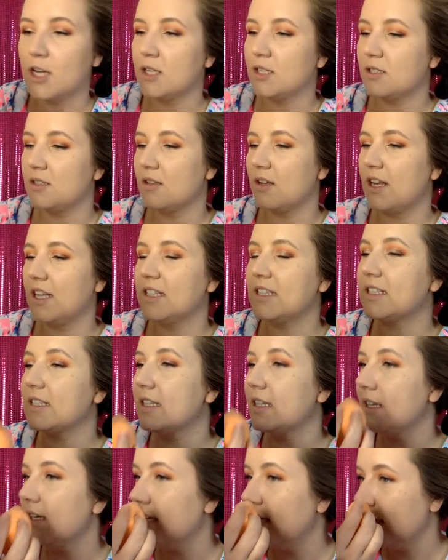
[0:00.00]
So let's
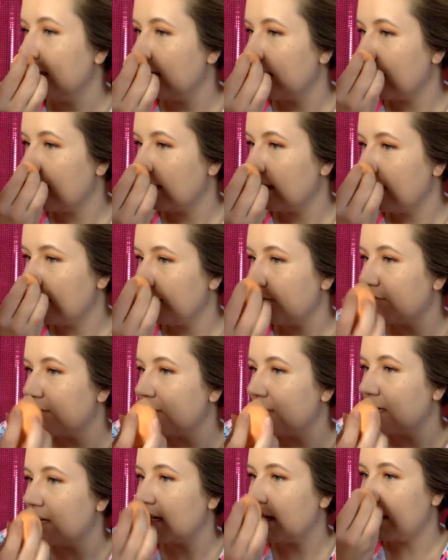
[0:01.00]
see if
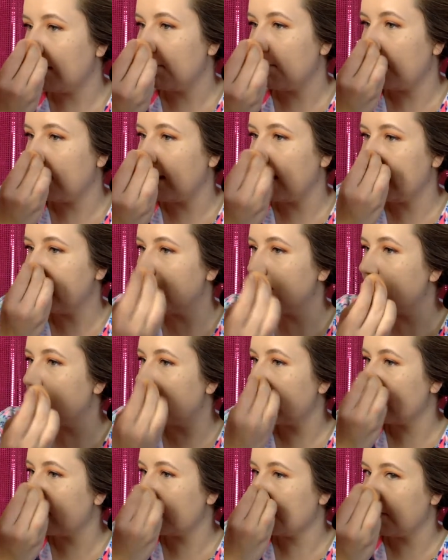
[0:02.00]
I blend it a
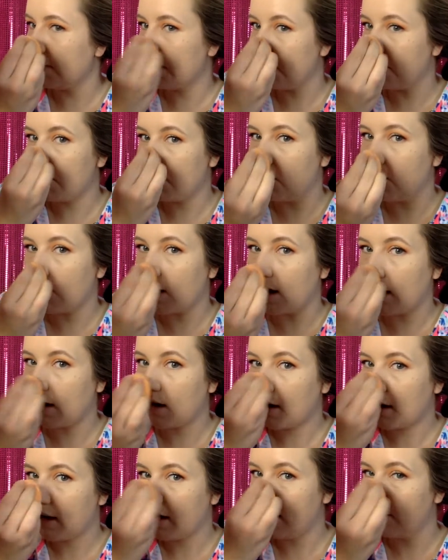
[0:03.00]
little bit
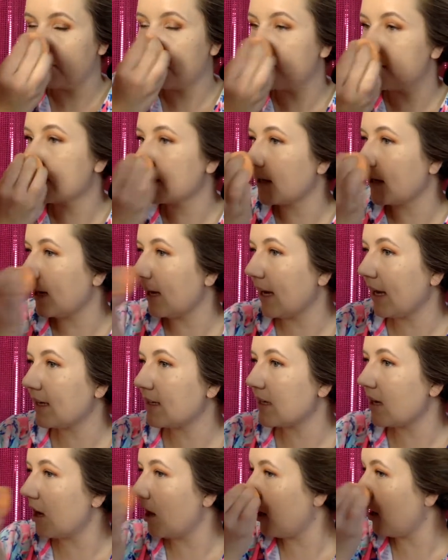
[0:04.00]
more, if it's gonna
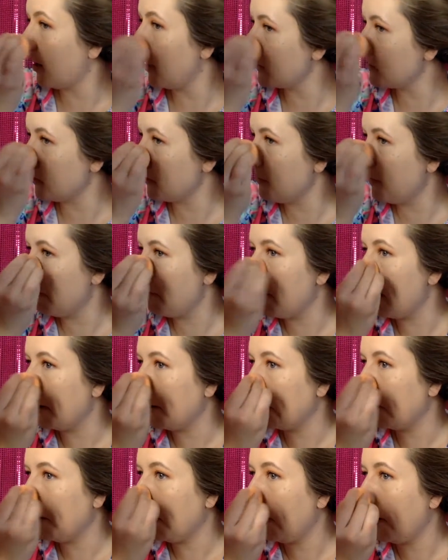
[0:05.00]
get a little bit
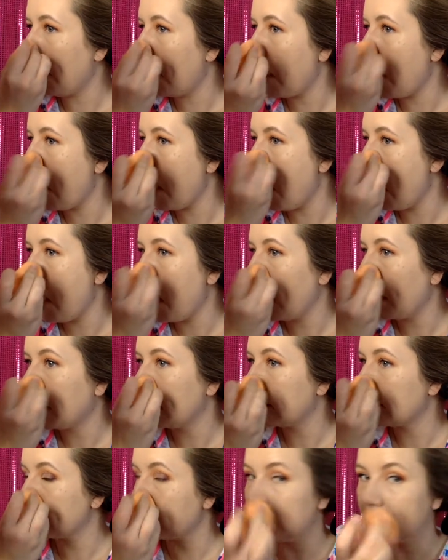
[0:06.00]
better,
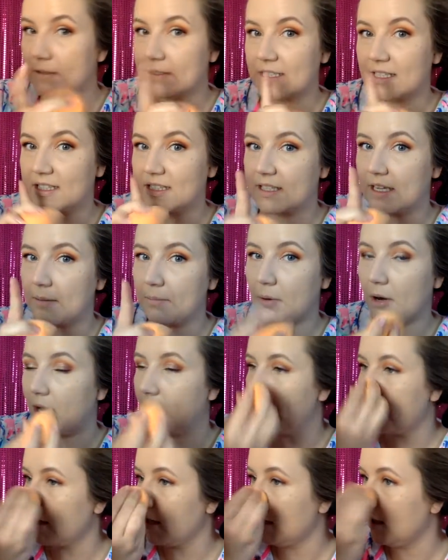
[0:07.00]
because I use the same
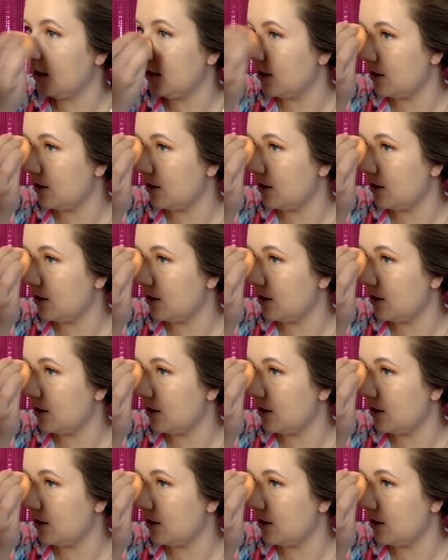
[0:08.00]
primer